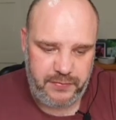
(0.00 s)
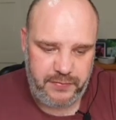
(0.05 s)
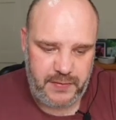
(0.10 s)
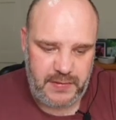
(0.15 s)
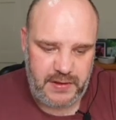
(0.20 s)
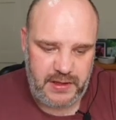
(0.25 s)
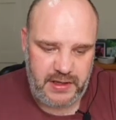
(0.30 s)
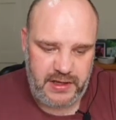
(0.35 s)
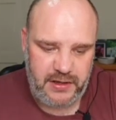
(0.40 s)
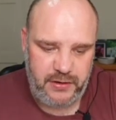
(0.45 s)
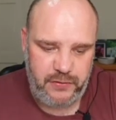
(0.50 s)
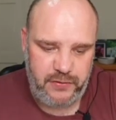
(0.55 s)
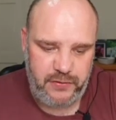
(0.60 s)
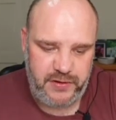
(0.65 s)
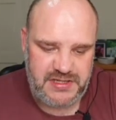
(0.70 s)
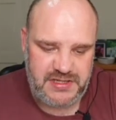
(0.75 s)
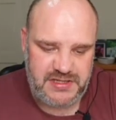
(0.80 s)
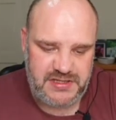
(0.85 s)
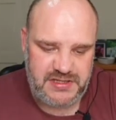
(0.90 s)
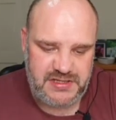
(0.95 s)

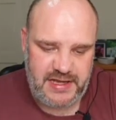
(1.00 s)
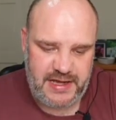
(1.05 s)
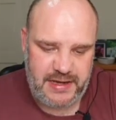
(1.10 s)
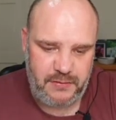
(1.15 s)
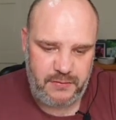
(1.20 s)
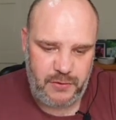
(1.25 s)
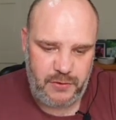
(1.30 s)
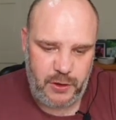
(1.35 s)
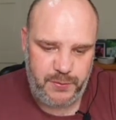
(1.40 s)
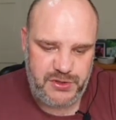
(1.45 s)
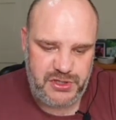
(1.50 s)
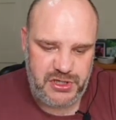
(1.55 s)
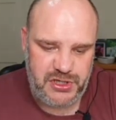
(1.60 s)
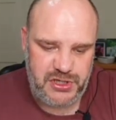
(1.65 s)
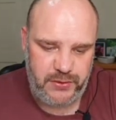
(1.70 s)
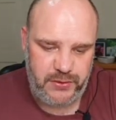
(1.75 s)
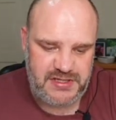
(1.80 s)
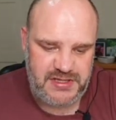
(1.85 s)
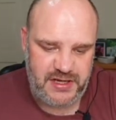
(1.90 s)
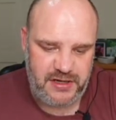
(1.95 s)
Increases the damage.
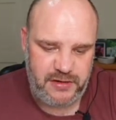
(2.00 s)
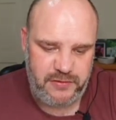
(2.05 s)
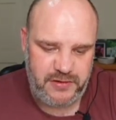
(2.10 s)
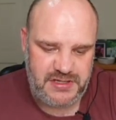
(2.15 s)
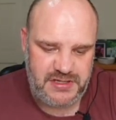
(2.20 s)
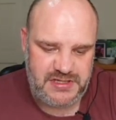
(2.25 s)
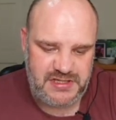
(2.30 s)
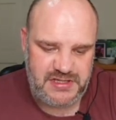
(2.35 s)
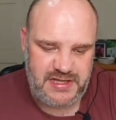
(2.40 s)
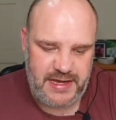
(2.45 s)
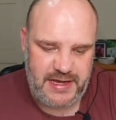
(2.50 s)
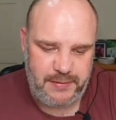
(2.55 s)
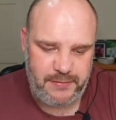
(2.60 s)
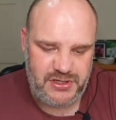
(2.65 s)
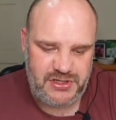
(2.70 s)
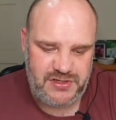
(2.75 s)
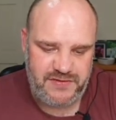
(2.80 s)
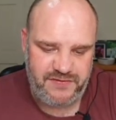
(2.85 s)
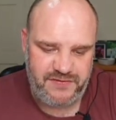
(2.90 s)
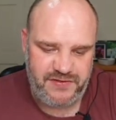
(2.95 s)
Opportunist increases damage
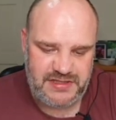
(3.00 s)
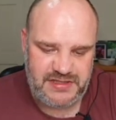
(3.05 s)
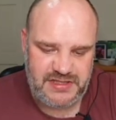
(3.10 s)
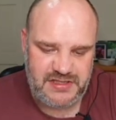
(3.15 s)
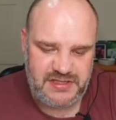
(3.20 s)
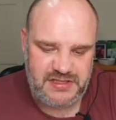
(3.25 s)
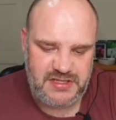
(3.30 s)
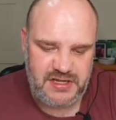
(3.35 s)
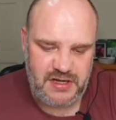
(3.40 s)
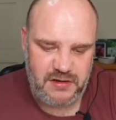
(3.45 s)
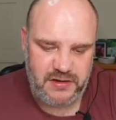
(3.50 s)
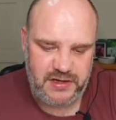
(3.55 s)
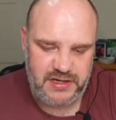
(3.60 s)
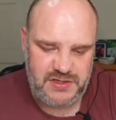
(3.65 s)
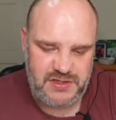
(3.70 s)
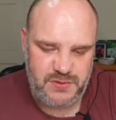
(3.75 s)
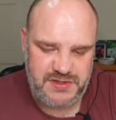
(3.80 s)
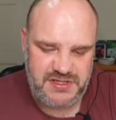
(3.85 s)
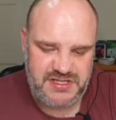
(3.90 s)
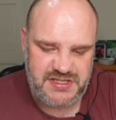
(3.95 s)
inflicted to targets
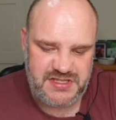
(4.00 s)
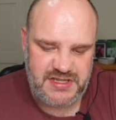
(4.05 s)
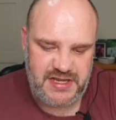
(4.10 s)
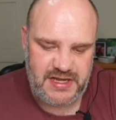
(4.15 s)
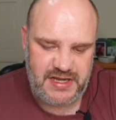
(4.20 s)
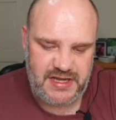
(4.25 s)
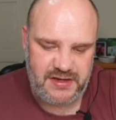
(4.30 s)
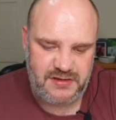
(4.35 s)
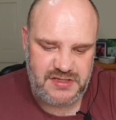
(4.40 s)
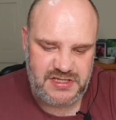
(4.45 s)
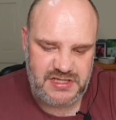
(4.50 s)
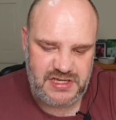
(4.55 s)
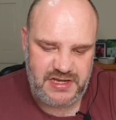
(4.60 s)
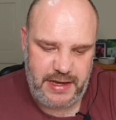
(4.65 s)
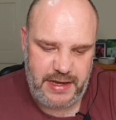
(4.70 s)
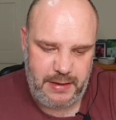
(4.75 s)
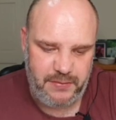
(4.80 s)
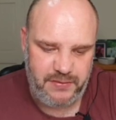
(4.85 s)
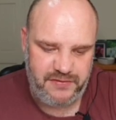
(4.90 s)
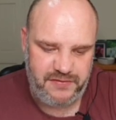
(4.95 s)
with stun, sleep,
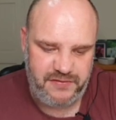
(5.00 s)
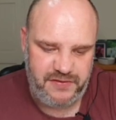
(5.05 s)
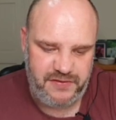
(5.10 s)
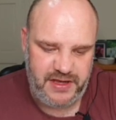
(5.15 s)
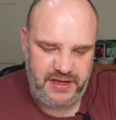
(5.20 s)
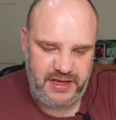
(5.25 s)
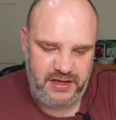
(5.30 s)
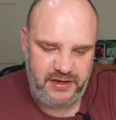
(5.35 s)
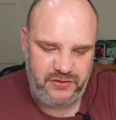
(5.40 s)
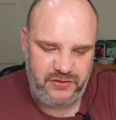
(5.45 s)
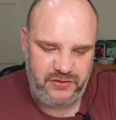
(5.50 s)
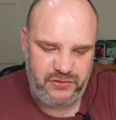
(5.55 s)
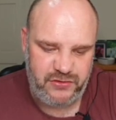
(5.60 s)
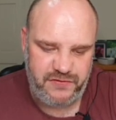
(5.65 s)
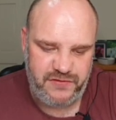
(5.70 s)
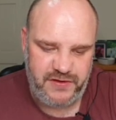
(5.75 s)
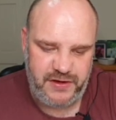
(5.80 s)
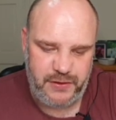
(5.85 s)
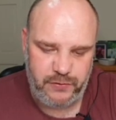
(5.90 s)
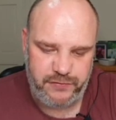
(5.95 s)
fear, true fear,
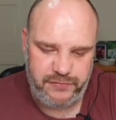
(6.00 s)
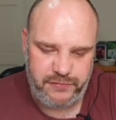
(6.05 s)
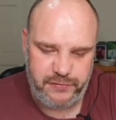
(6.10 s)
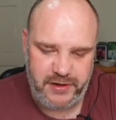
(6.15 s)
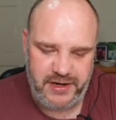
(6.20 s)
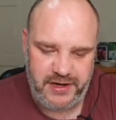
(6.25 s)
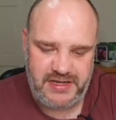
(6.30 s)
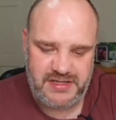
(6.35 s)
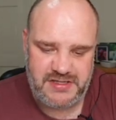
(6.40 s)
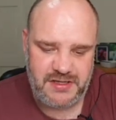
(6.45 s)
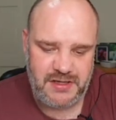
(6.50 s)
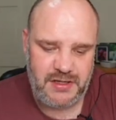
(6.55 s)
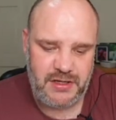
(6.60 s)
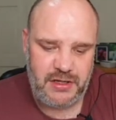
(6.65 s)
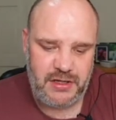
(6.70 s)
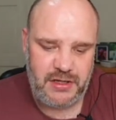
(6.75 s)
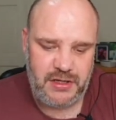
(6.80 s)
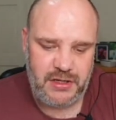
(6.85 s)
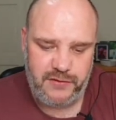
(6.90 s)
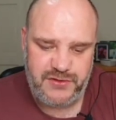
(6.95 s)
or freeze.
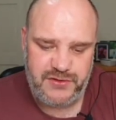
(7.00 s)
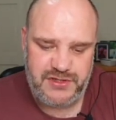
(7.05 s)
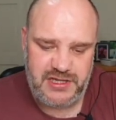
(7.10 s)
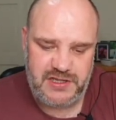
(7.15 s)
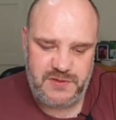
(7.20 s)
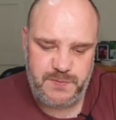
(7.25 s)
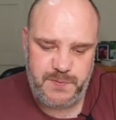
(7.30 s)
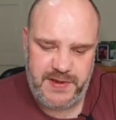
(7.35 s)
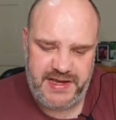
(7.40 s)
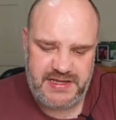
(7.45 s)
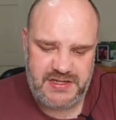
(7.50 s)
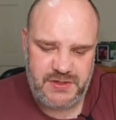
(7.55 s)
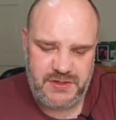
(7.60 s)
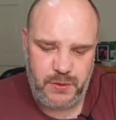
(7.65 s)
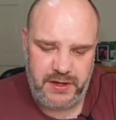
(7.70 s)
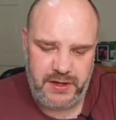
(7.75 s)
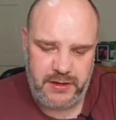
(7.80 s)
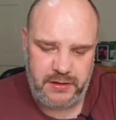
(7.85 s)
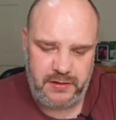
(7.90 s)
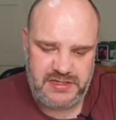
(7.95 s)
Obviously, this pairs quite
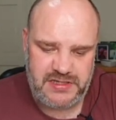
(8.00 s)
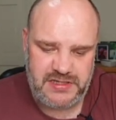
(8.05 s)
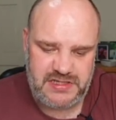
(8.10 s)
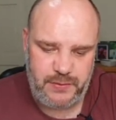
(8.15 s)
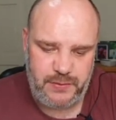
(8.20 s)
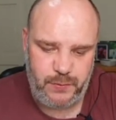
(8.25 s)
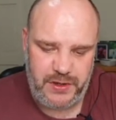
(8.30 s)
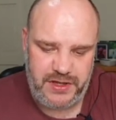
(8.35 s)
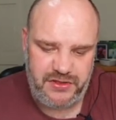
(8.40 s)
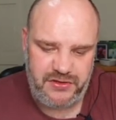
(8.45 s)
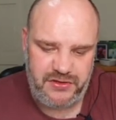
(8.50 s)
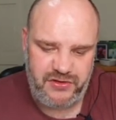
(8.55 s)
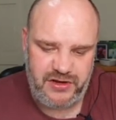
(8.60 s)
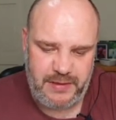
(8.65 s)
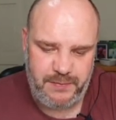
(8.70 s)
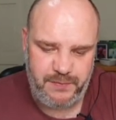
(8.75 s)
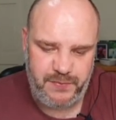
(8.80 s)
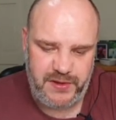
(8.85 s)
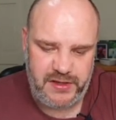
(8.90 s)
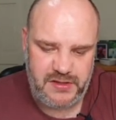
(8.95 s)
nicely with
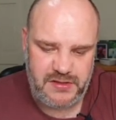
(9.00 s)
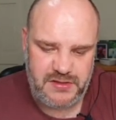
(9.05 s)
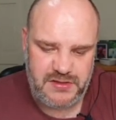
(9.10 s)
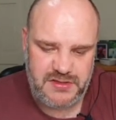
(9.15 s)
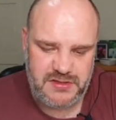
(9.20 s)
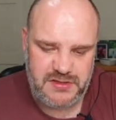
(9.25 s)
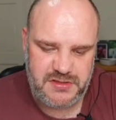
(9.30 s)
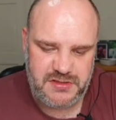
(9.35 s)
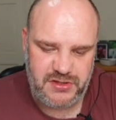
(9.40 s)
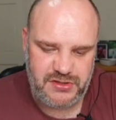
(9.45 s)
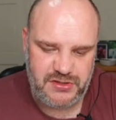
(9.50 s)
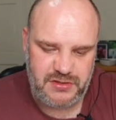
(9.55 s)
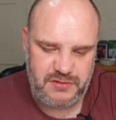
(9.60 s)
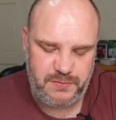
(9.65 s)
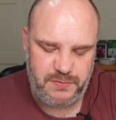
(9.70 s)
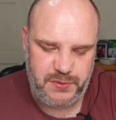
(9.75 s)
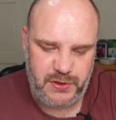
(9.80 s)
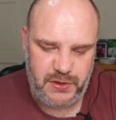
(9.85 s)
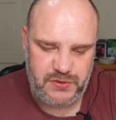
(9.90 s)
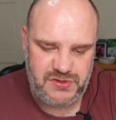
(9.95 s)
champions that
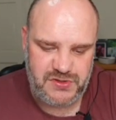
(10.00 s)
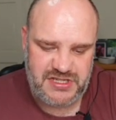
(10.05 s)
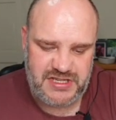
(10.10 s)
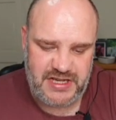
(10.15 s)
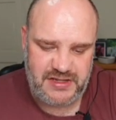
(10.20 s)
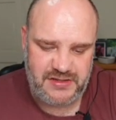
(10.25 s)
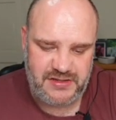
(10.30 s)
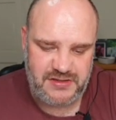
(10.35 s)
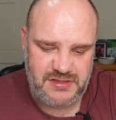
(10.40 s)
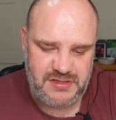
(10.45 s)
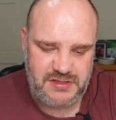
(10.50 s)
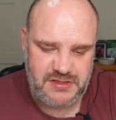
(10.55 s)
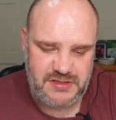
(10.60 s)
put on stuns,